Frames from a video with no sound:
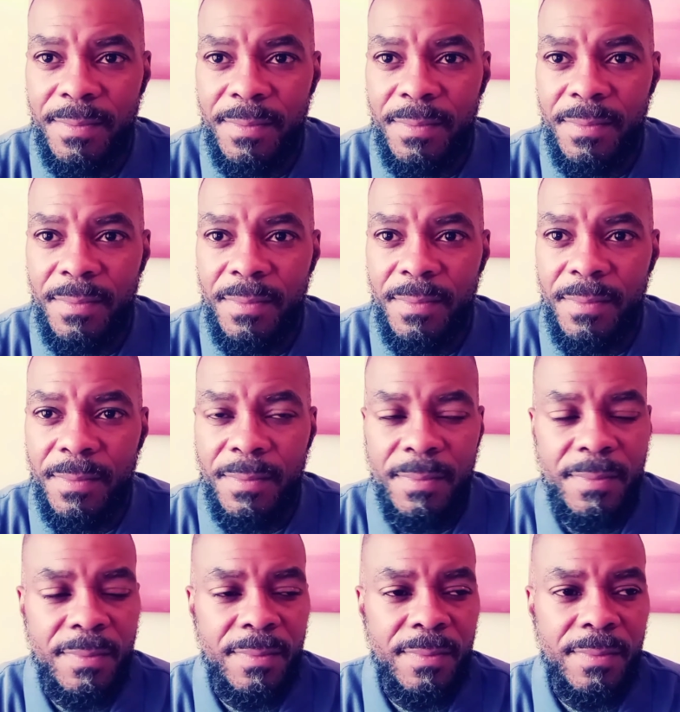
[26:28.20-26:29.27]

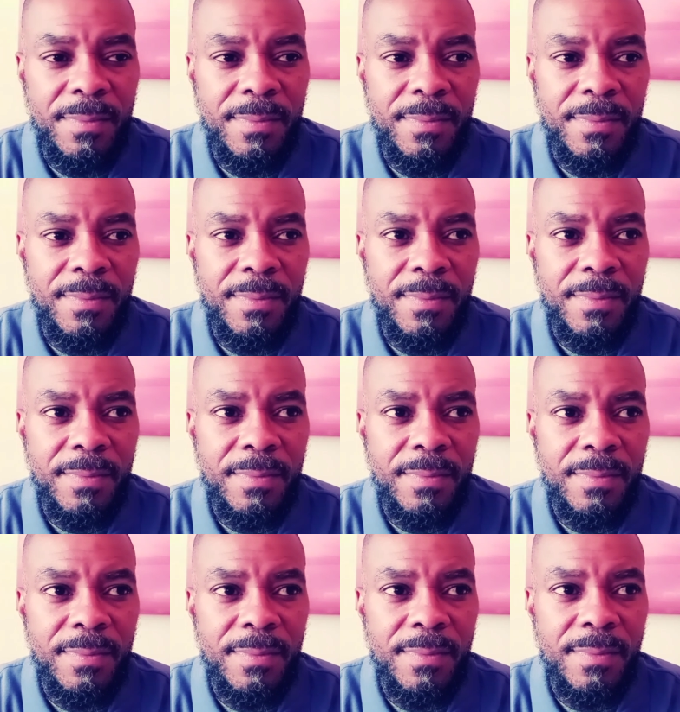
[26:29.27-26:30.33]

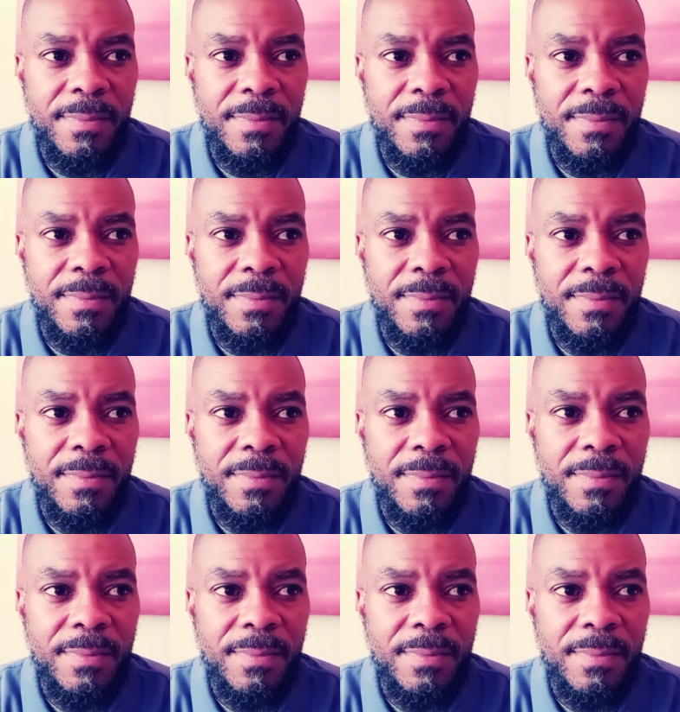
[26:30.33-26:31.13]
Nothing is said.